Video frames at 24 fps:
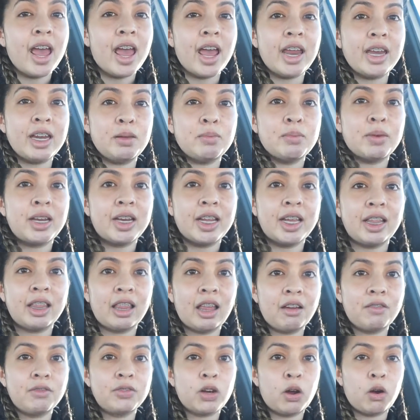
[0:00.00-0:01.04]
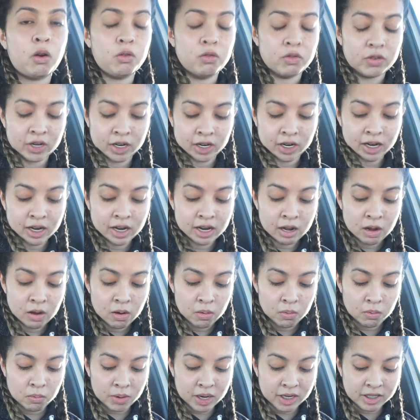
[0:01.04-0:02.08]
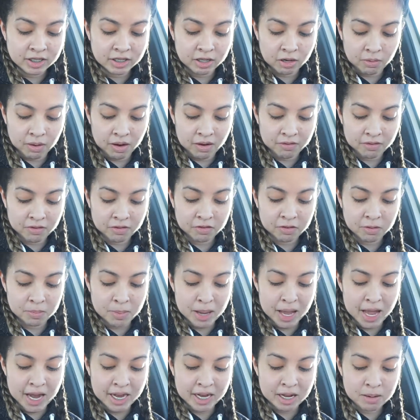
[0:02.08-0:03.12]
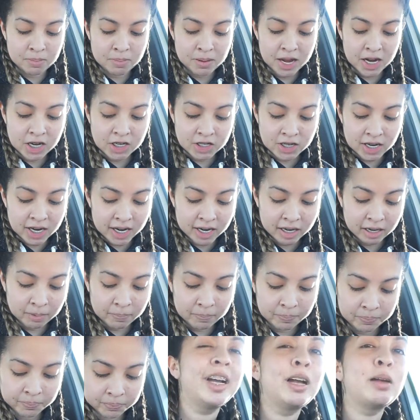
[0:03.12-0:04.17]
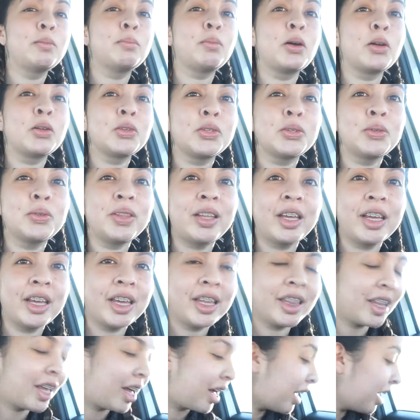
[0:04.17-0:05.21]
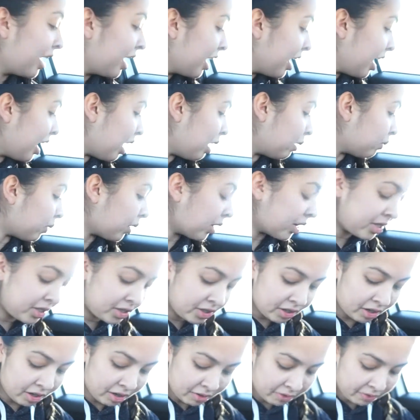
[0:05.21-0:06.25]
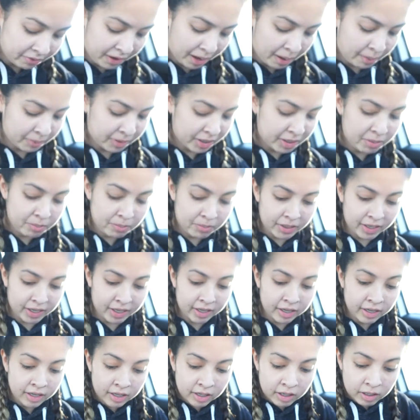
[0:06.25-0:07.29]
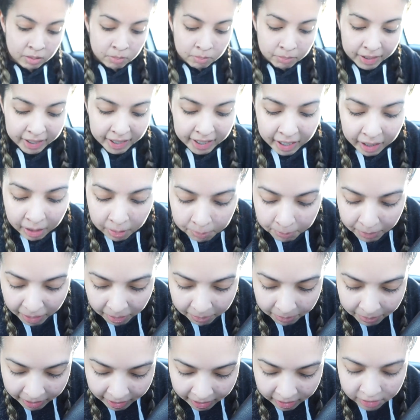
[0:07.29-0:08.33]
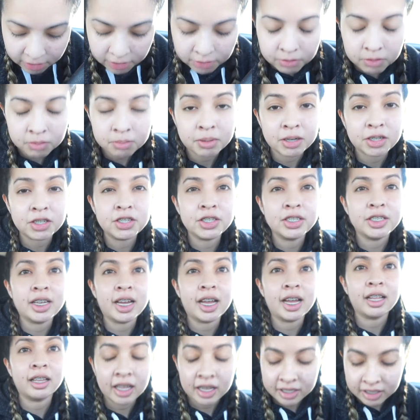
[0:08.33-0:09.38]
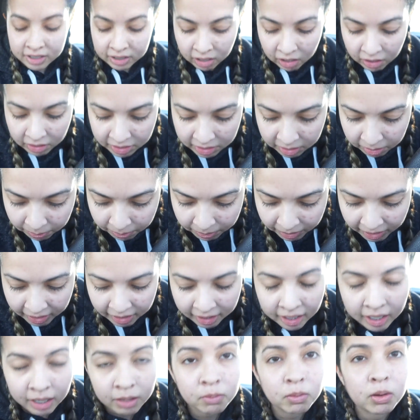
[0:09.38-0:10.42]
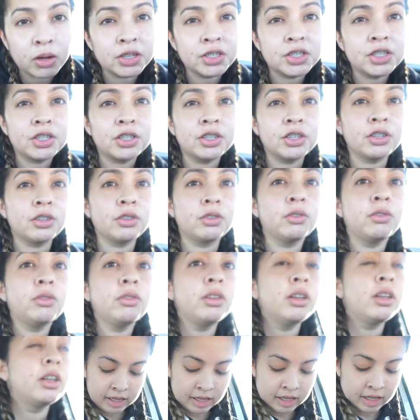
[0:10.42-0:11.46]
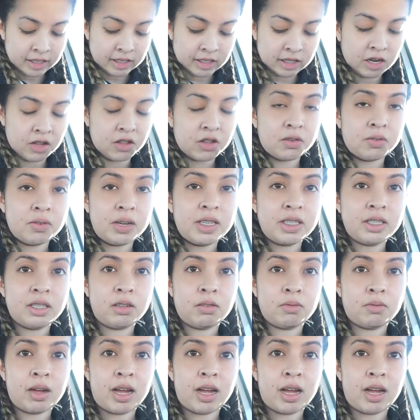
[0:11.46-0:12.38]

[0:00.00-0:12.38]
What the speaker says: any money left over whatsoever from any paycheck. I'm also thinking that I want to start a family, but bringing a baby into a bunch of debt, that's not something that I want to do. That's another reason